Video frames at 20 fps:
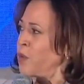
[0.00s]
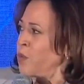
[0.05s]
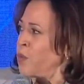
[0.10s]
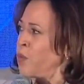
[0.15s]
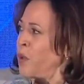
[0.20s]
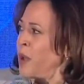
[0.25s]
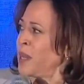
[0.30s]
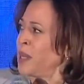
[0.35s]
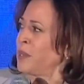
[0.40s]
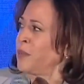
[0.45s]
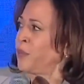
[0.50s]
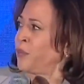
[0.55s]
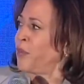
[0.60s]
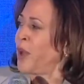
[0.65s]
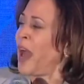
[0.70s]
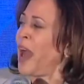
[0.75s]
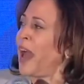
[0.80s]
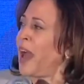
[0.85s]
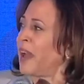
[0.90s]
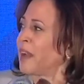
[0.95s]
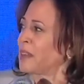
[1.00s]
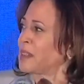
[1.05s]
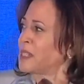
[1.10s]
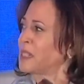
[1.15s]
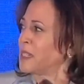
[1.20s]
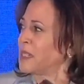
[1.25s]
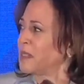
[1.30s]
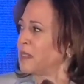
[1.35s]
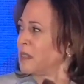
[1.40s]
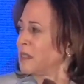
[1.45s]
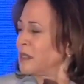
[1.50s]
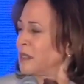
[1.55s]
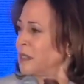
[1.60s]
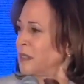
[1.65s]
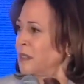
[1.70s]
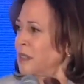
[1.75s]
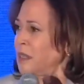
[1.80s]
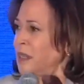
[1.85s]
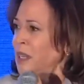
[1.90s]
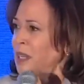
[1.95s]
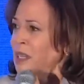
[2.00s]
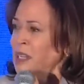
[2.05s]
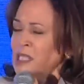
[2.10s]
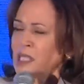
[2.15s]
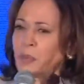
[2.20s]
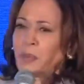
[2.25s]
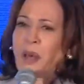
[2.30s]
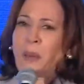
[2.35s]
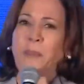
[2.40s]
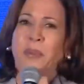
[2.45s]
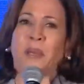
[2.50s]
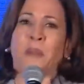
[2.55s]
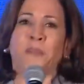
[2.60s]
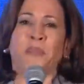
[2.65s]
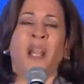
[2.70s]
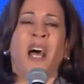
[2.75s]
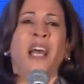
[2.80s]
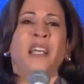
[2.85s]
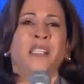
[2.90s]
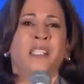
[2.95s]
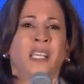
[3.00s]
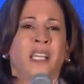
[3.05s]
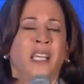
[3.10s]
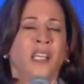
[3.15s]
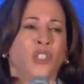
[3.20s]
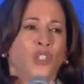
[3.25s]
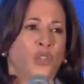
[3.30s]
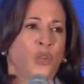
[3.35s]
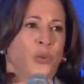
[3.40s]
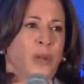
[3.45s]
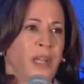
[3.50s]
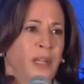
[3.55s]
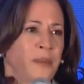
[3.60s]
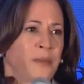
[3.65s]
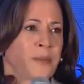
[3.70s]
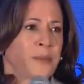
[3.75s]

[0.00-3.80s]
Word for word: when in fact, it is about being blind to history,